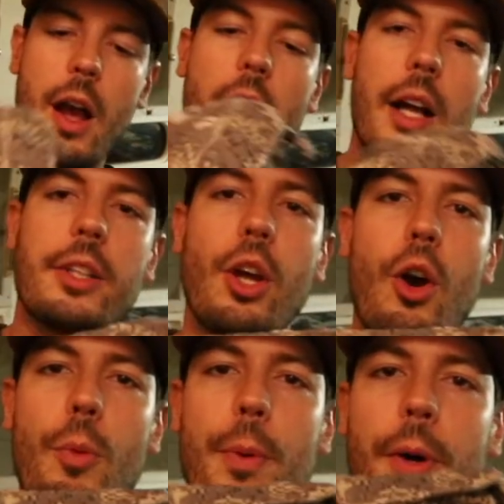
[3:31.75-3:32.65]

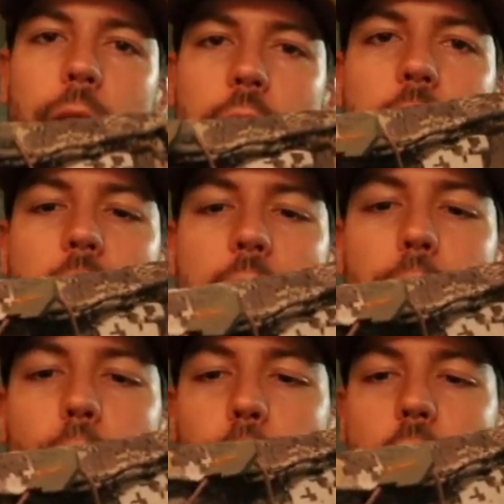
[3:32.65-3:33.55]
October, I
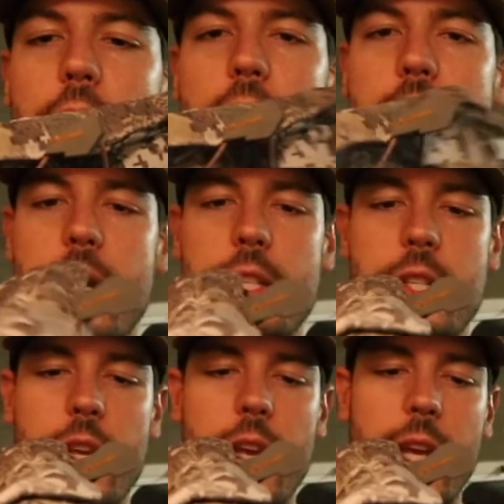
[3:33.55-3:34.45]
will run
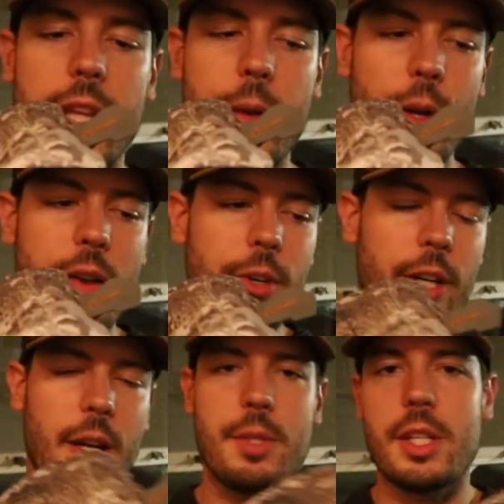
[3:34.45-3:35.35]
this. And then whenever
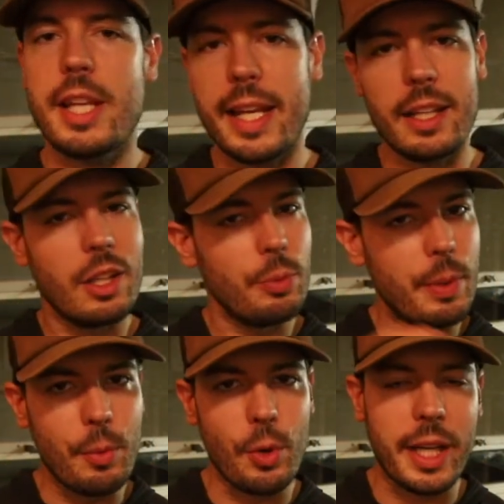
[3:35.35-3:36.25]
it comes to taking a little
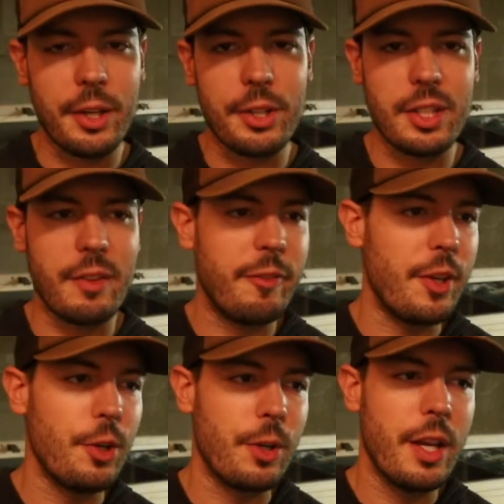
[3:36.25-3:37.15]
bit more gear into the
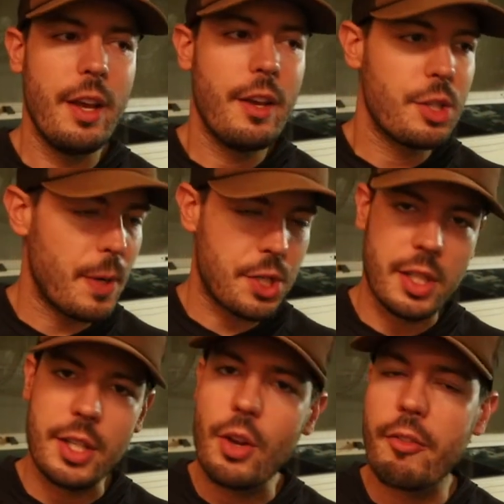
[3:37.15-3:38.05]
field,
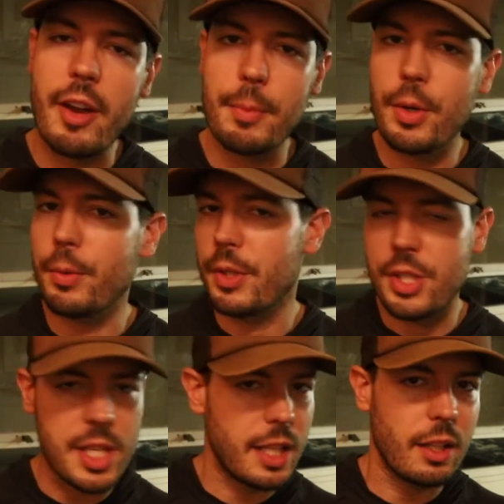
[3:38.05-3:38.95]
especially in November, we're going to
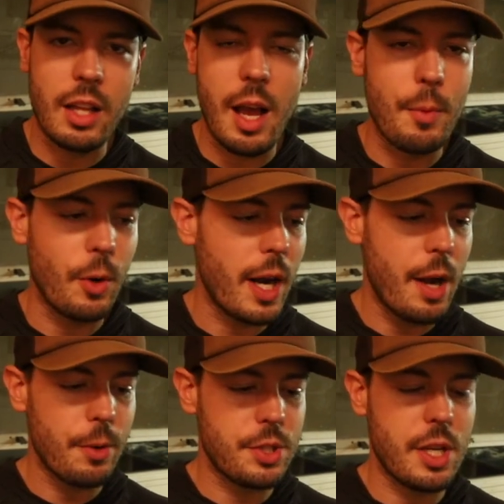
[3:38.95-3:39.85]
sit in a lot more hours.